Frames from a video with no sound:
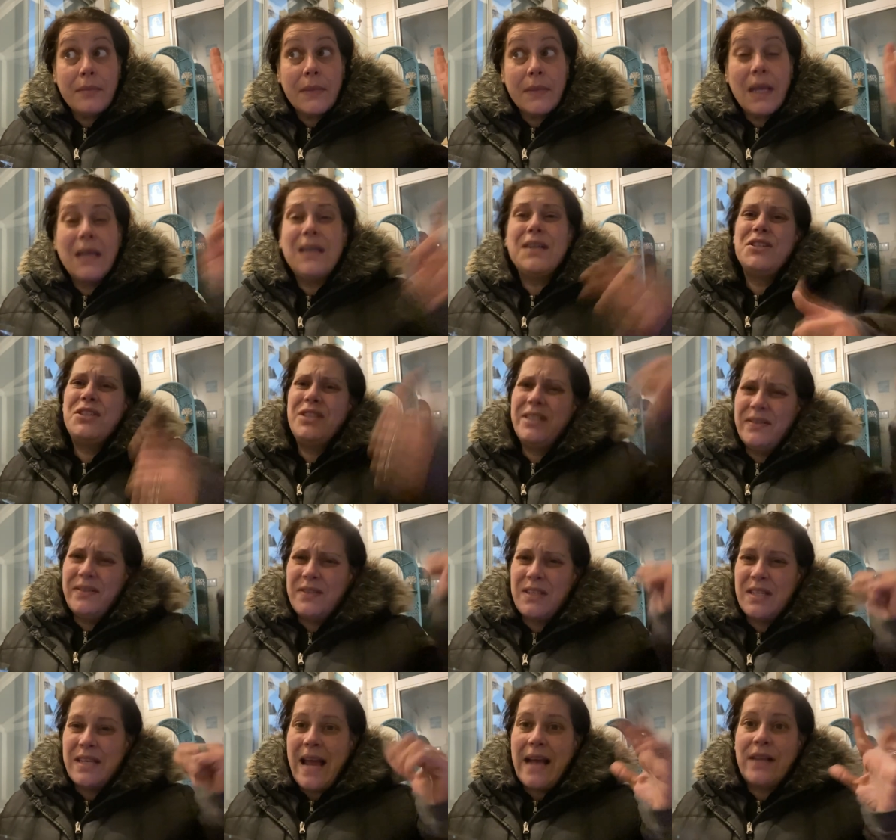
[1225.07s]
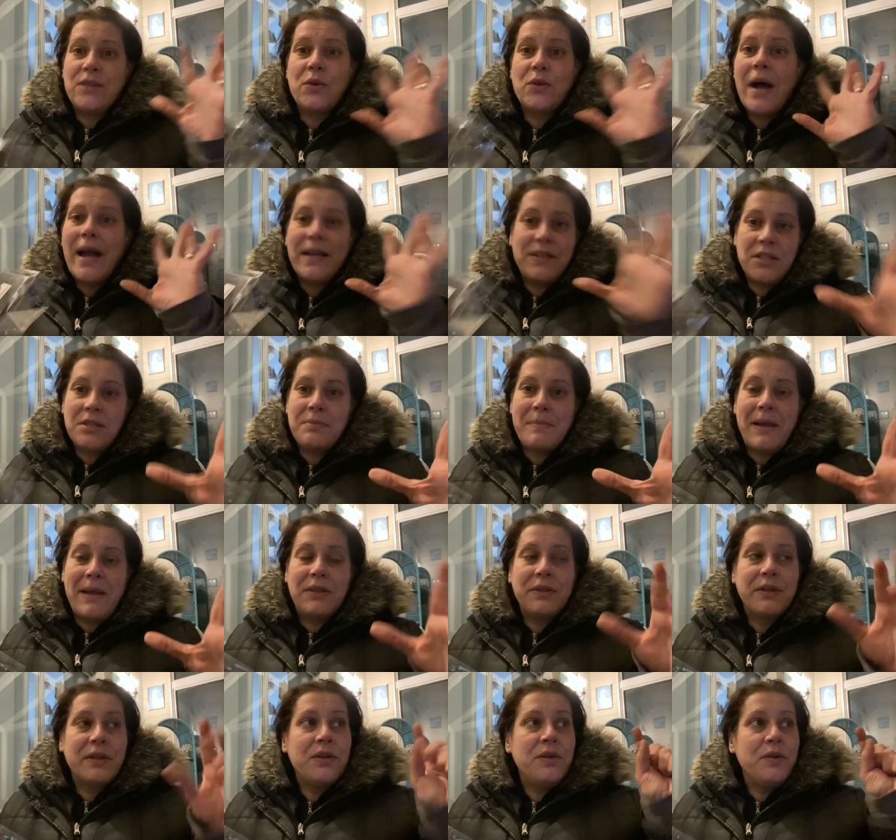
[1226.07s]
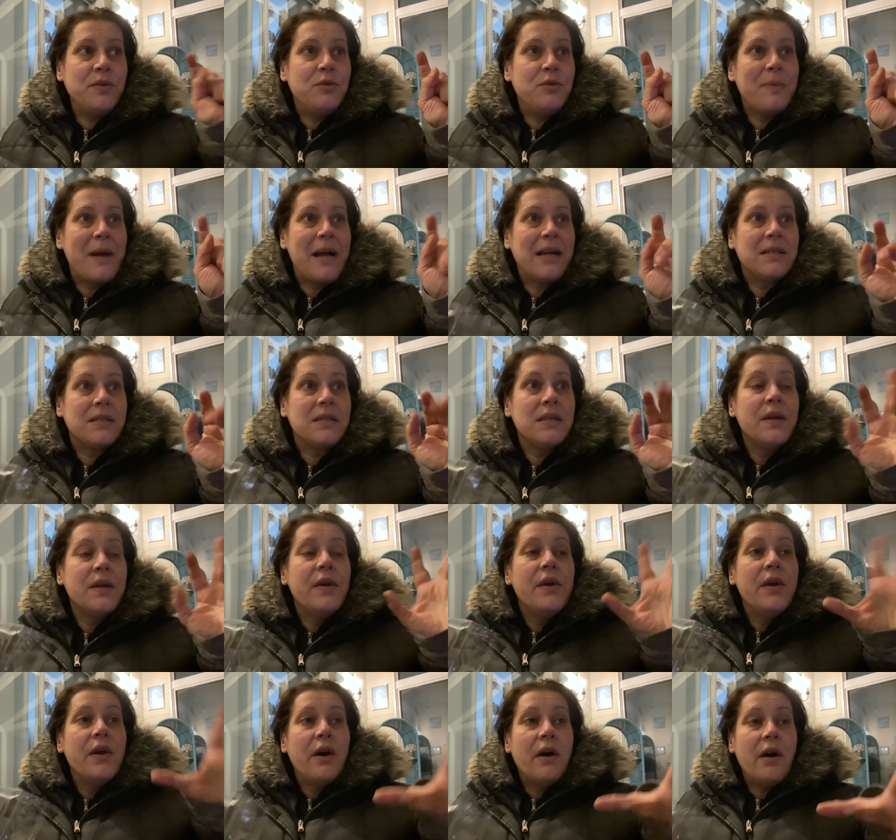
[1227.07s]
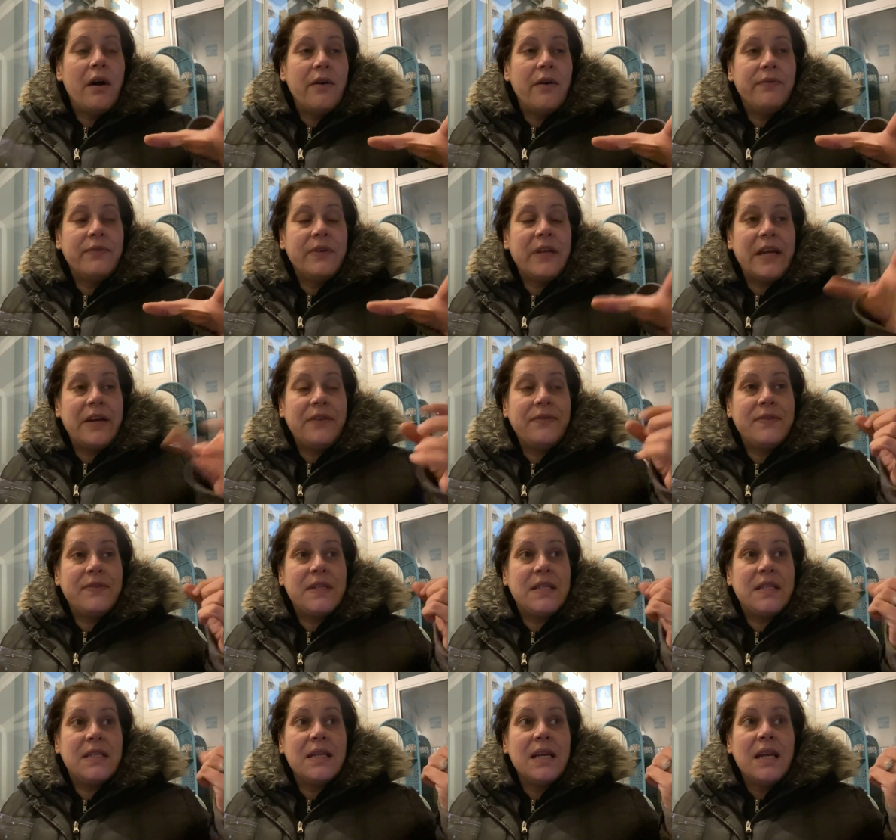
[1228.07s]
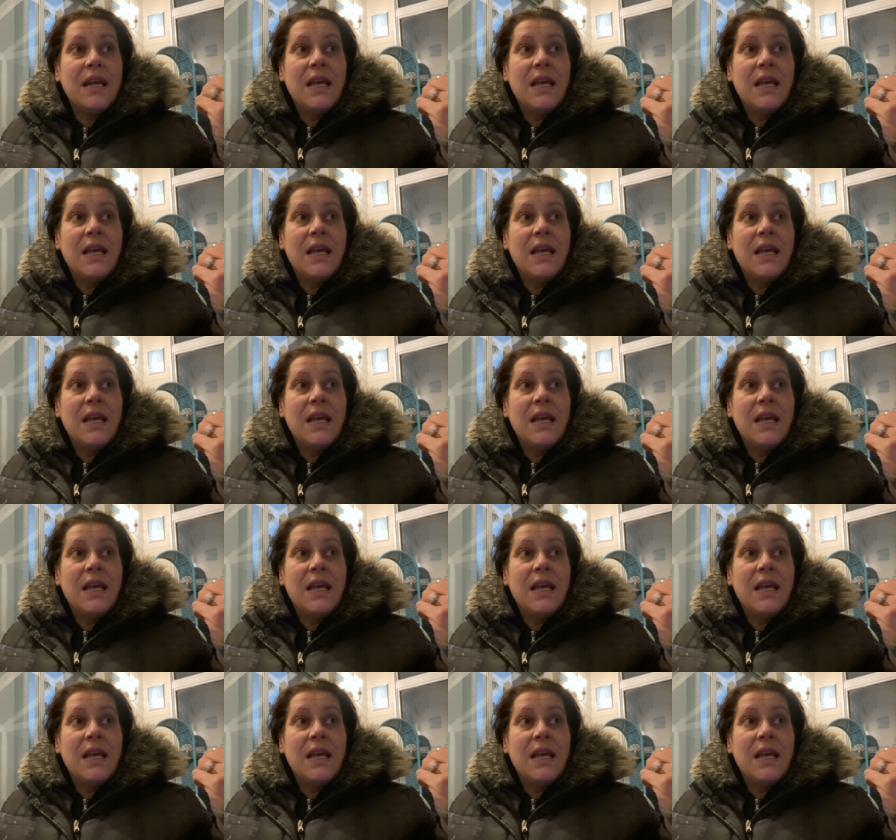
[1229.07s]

because she lives in Nassau, I just mail her a huge box of gifts,